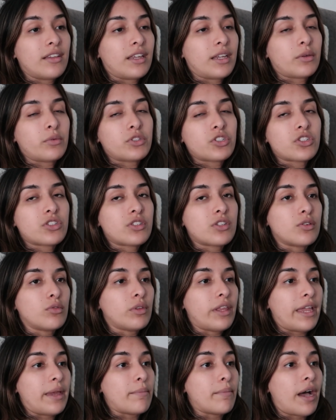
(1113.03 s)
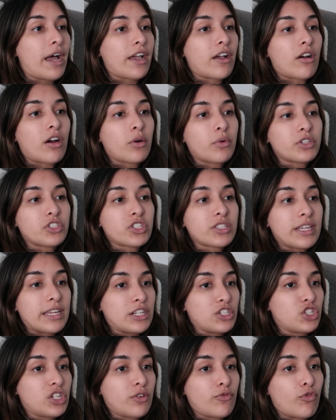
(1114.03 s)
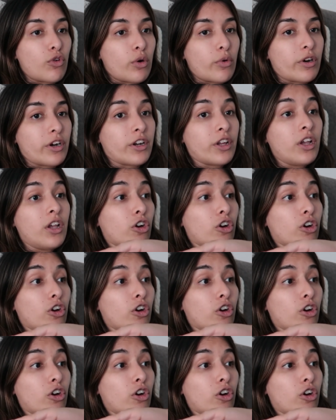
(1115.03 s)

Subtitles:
Like it was just too late. My car was just inching forward.